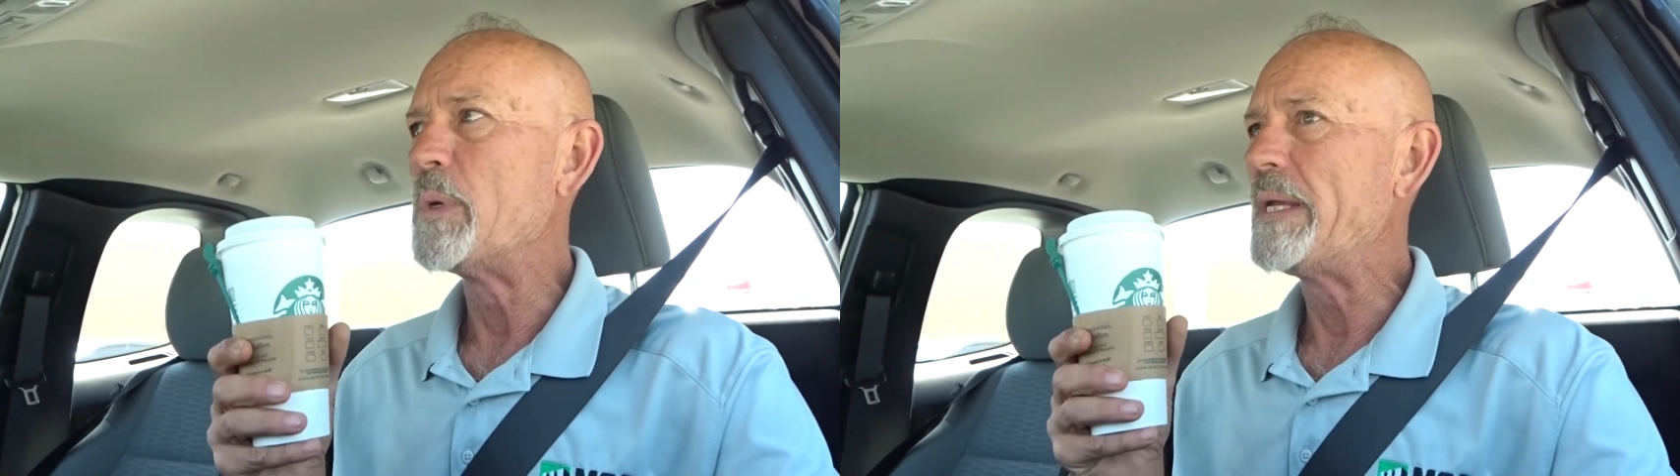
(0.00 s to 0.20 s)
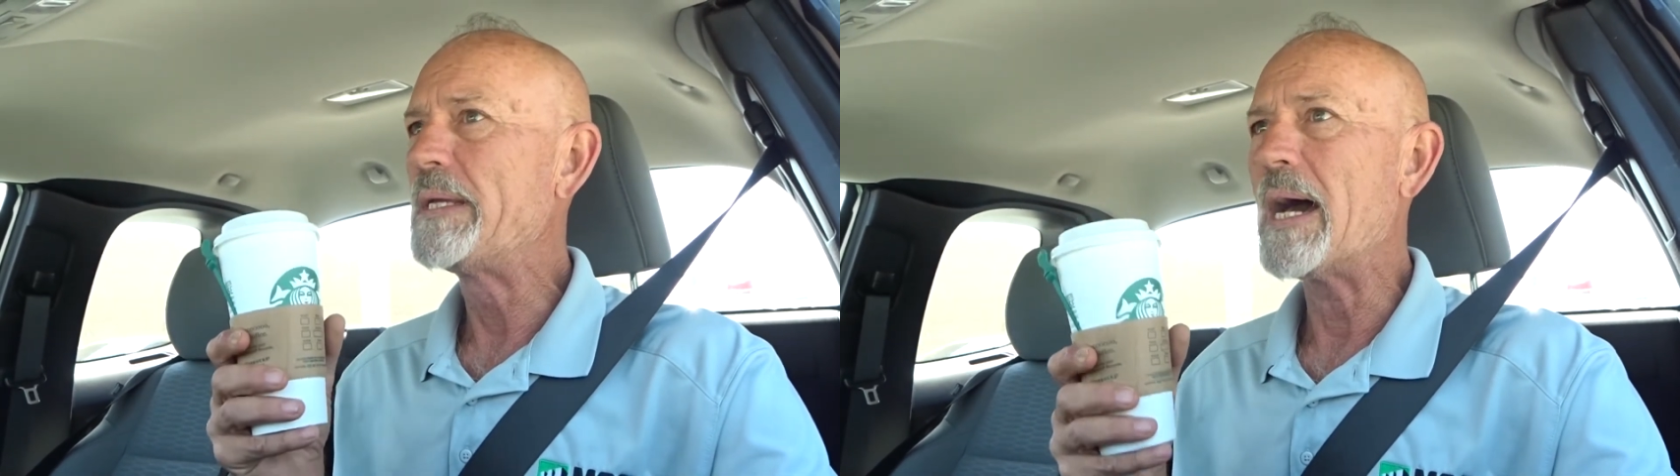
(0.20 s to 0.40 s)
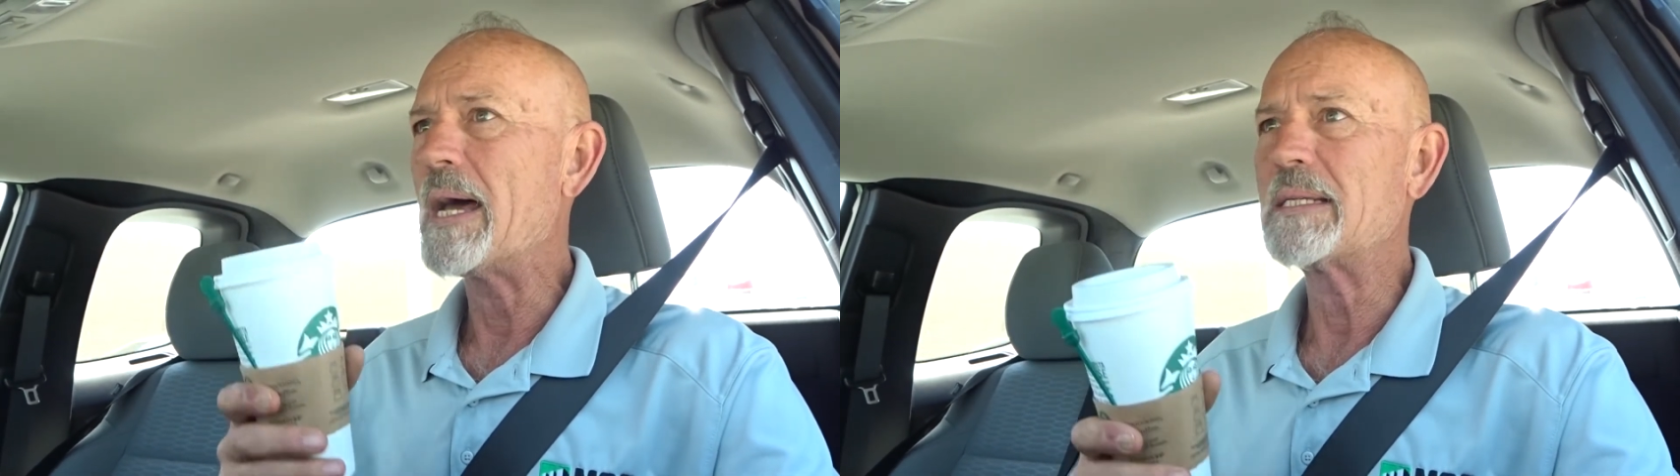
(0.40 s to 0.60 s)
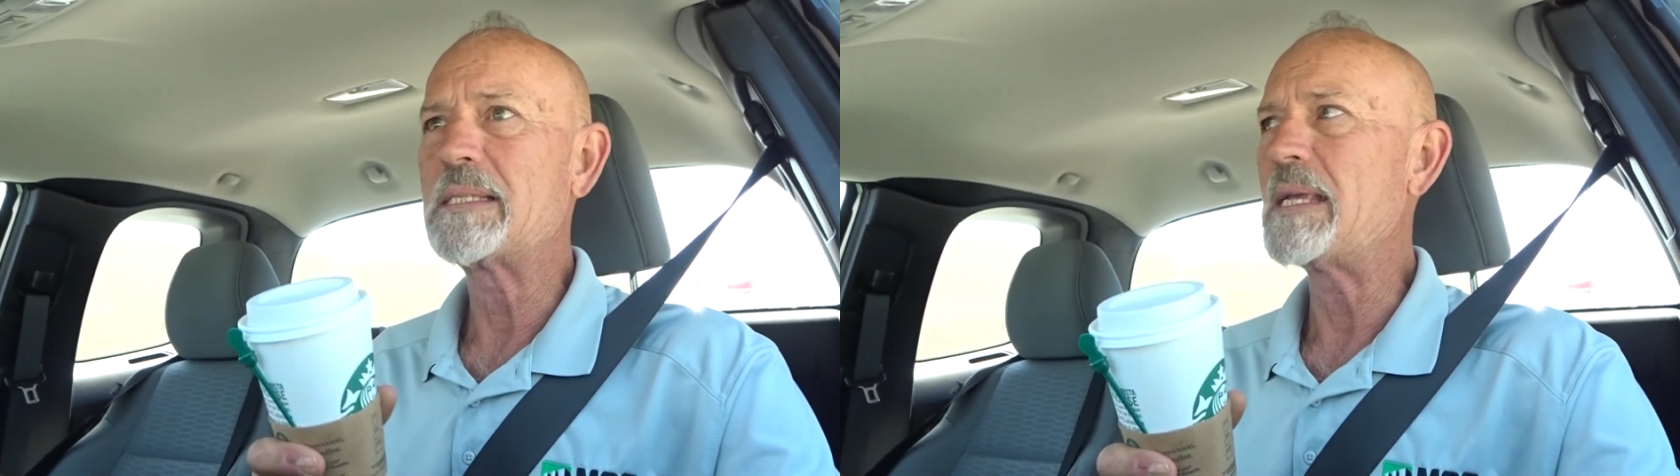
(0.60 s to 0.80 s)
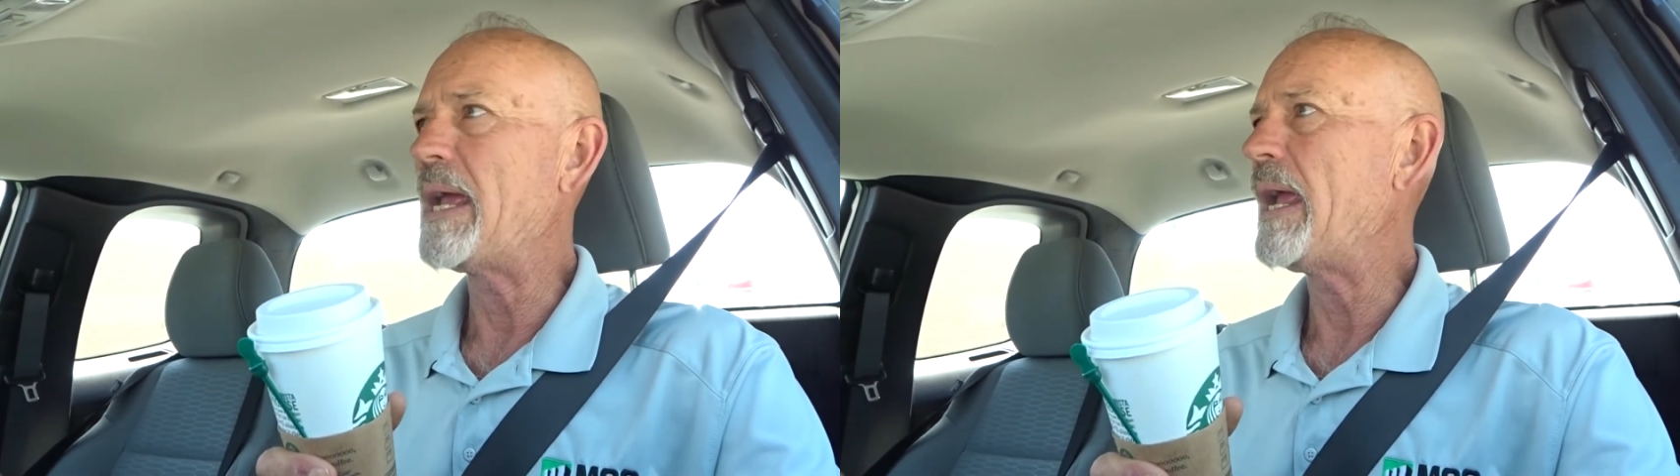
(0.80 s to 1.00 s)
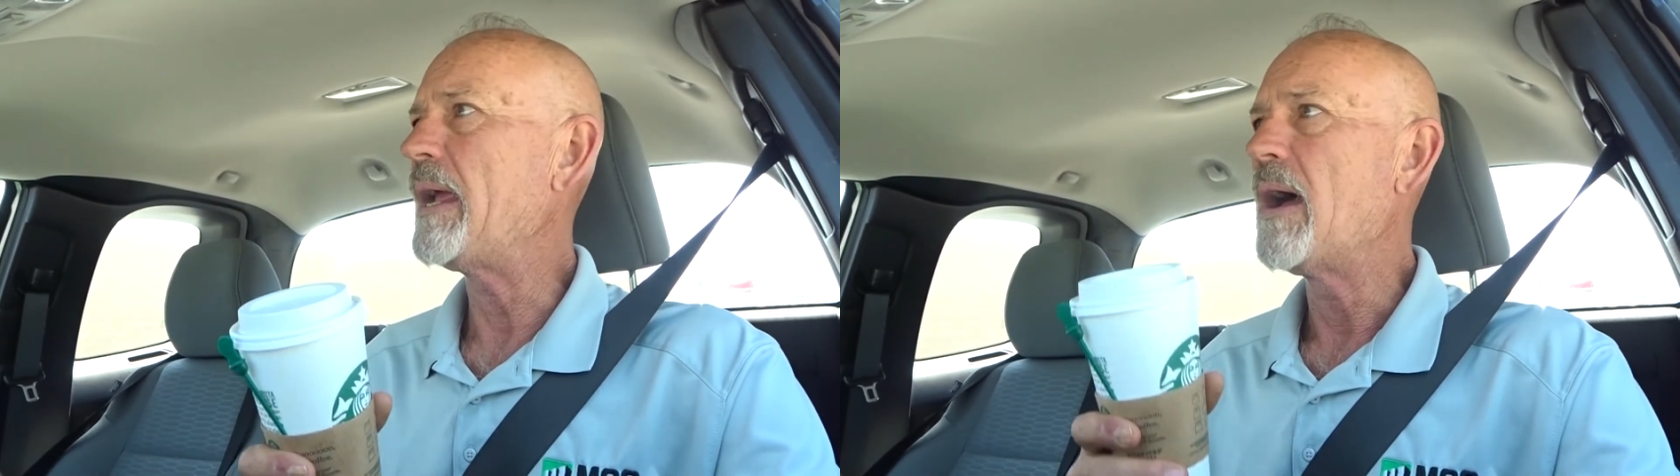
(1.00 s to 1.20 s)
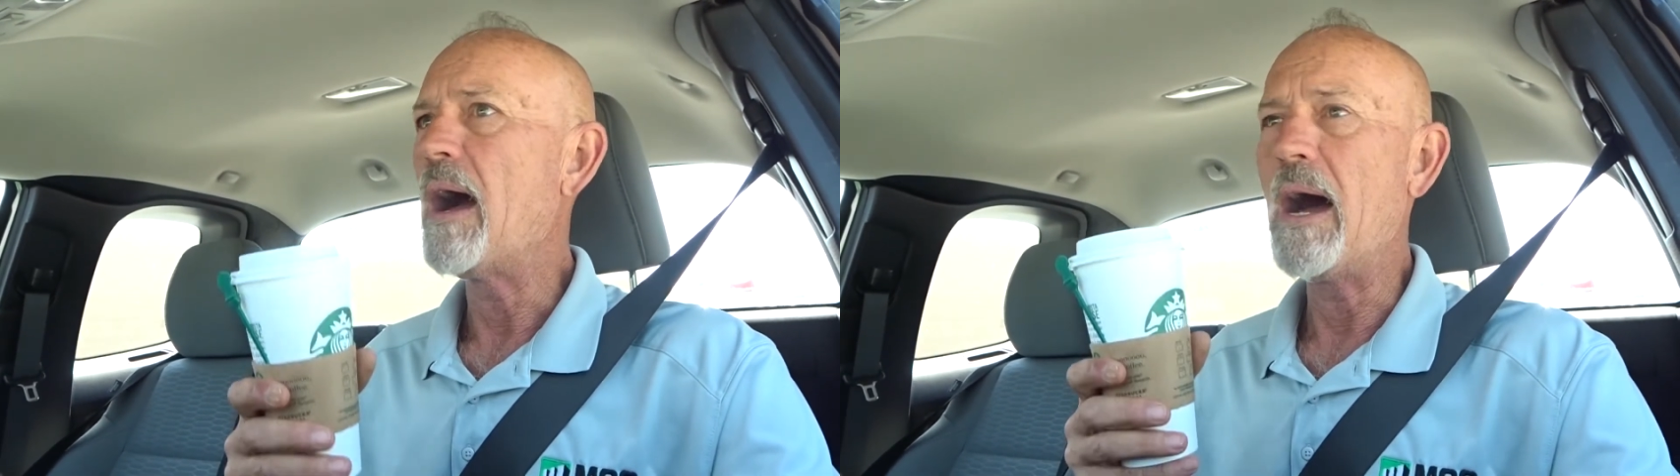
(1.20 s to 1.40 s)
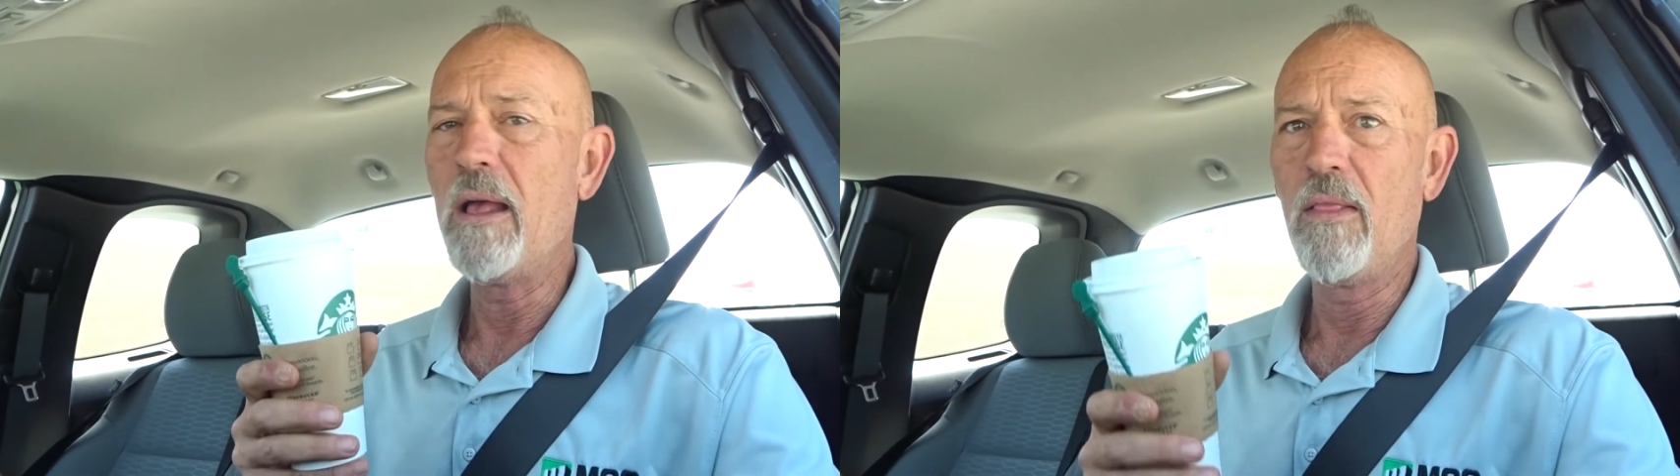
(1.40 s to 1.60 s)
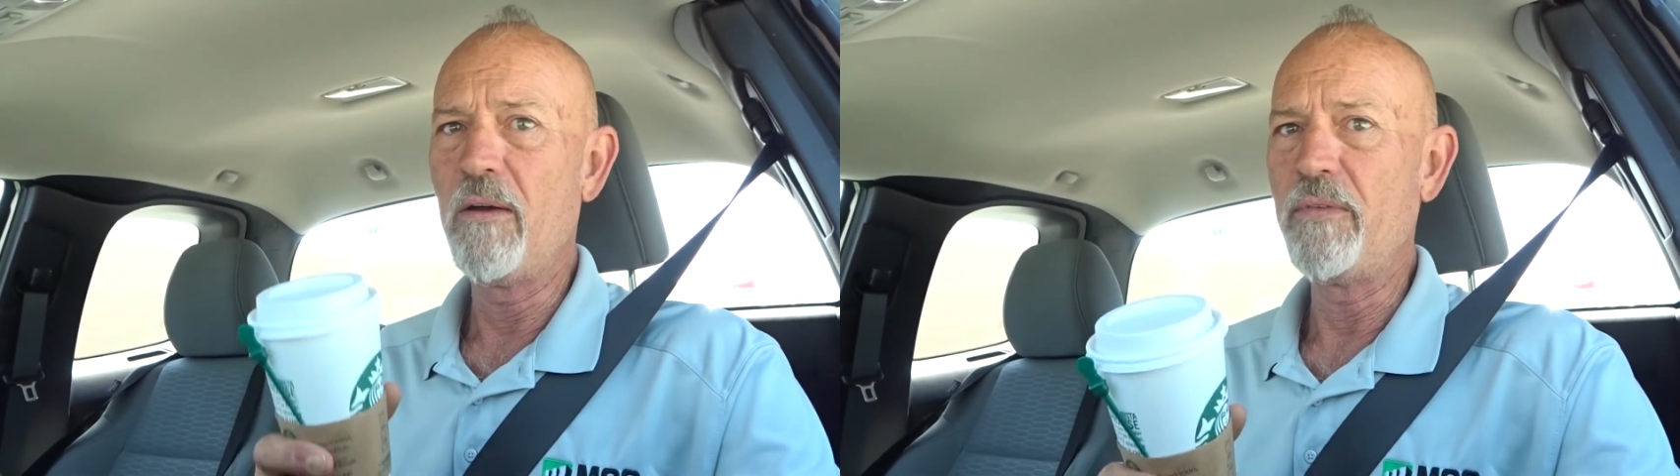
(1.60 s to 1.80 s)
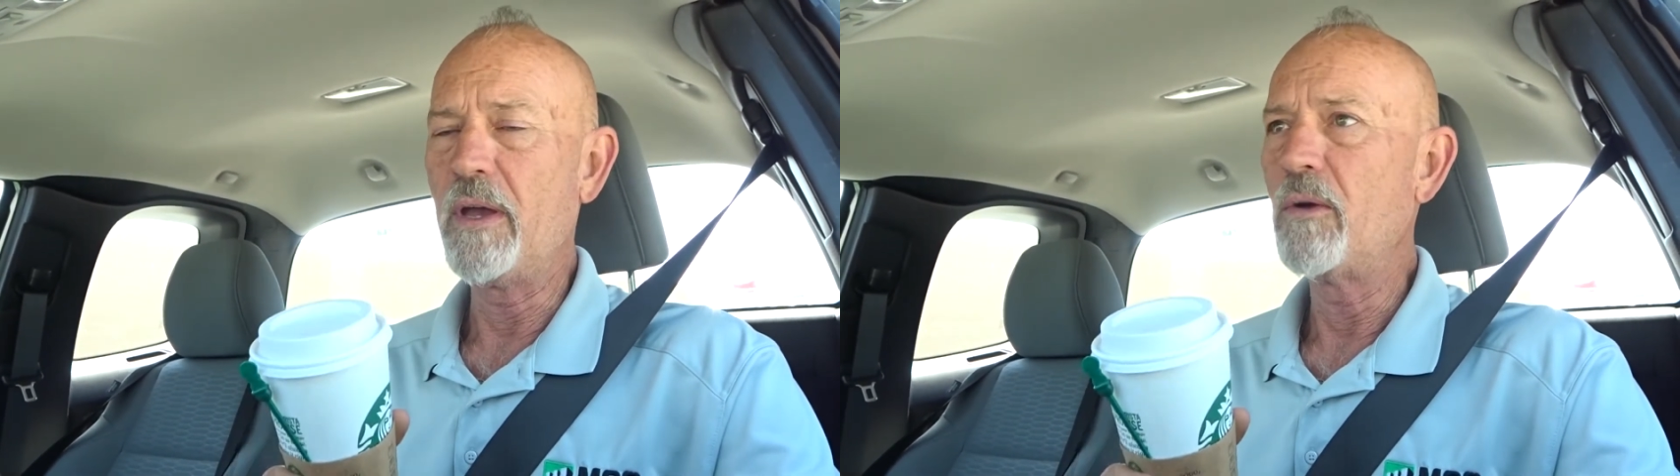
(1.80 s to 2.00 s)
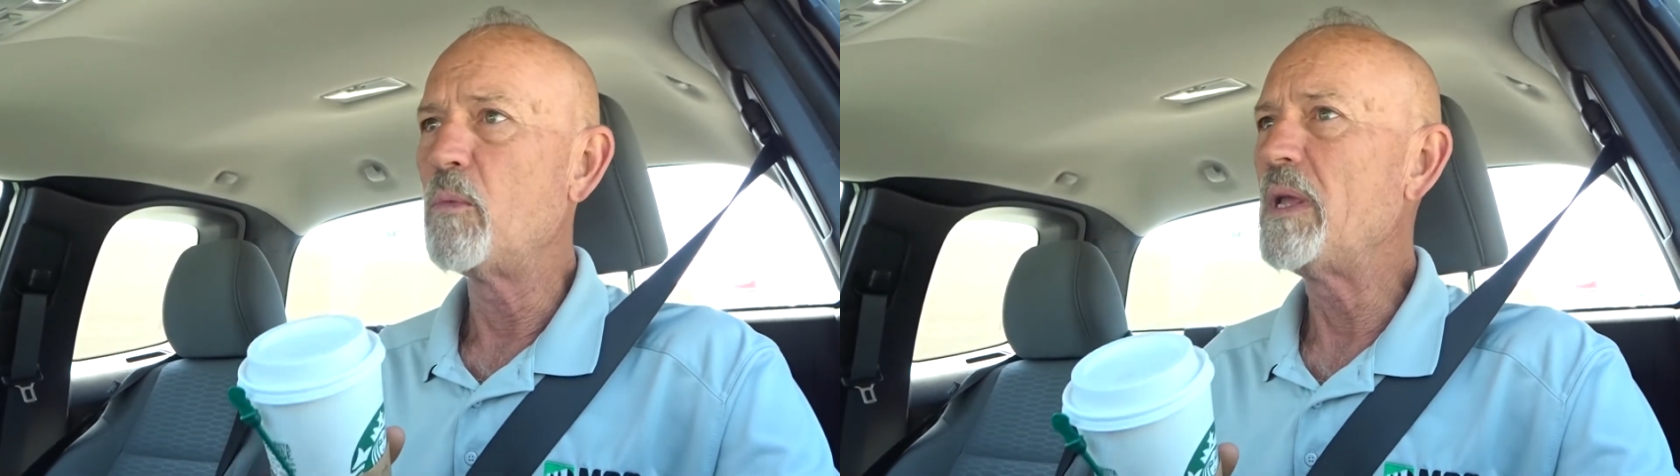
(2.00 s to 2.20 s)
We gotta say, I love you.